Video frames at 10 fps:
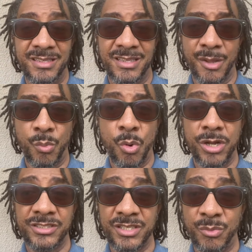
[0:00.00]
They
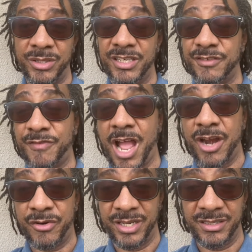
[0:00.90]
want someone that's
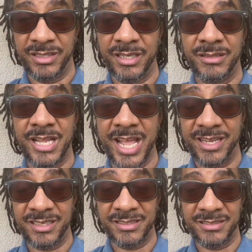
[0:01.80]
fiery. They'll like
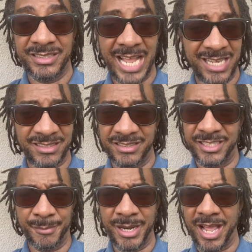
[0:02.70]
a sassy
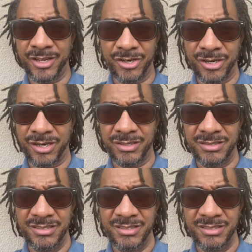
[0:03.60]
Gemini girl.